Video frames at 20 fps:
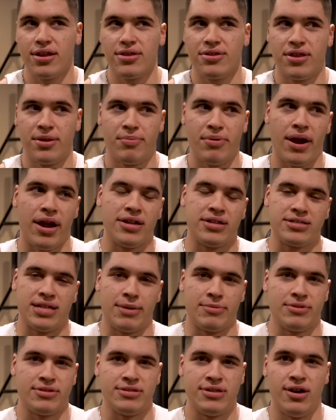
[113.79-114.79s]
the practice exam
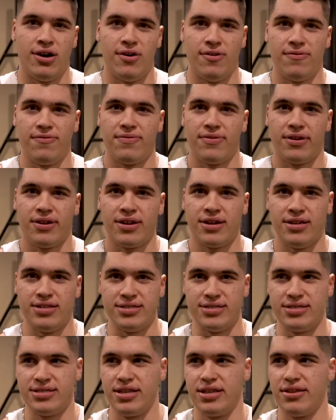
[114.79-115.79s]
itself,
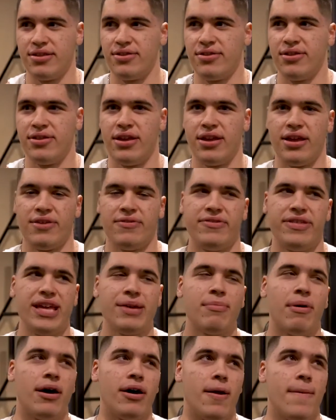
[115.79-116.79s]
because if you think
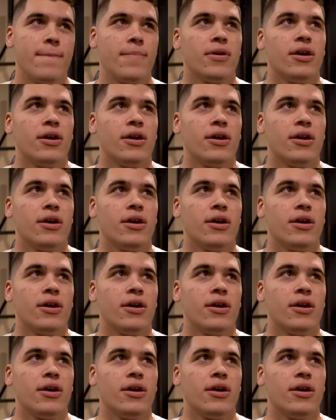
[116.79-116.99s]
about it,